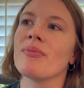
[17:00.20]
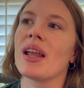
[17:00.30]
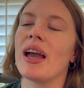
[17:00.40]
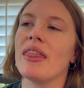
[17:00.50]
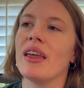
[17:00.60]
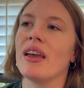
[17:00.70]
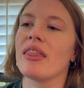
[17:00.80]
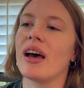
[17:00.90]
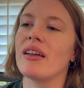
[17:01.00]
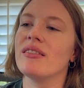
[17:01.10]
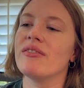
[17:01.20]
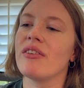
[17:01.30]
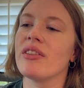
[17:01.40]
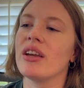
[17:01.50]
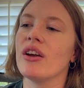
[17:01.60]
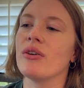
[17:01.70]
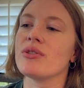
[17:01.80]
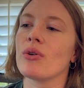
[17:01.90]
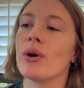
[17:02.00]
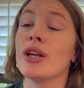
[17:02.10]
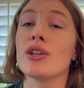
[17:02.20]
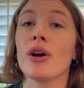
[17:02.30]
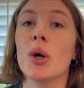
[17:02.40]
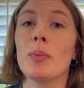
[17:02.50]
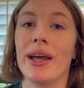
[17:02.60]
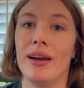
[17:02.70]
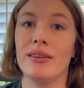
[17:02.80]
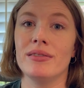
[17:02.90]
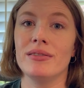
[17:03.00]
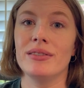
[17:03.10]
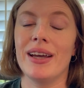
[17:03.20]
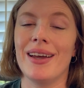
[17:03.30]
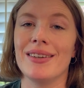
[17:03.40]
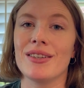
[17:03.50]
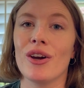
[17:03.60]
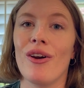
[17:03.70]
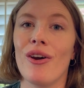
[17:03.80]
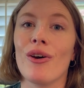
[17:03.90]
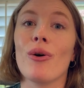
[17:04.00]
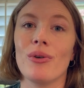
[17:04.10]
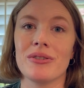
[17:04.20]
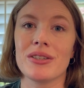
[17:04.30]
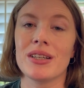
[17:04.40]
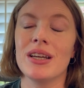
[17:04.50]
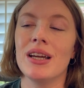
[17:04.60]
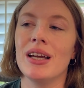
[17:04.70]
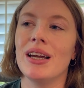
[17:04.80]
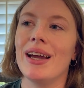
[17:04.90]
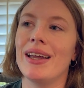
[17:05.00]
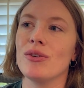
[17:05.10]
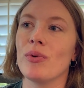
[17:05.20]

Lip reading: I think that if everything goes according to her plan and her goals and